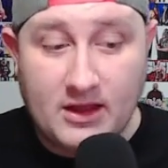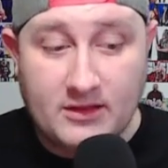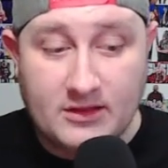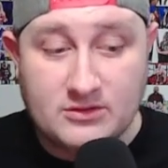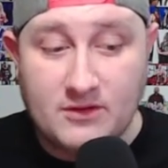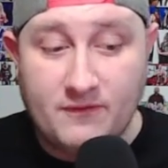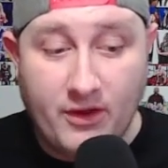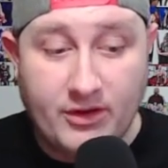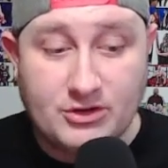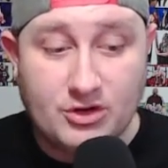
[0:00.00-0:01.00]
This was a
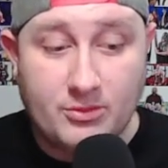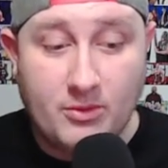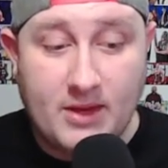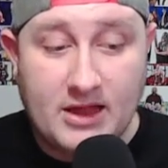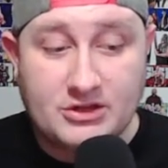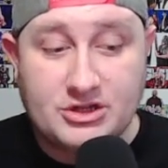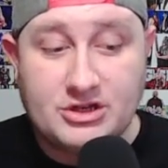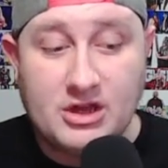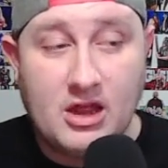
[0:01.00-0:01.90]
very enjoyable match.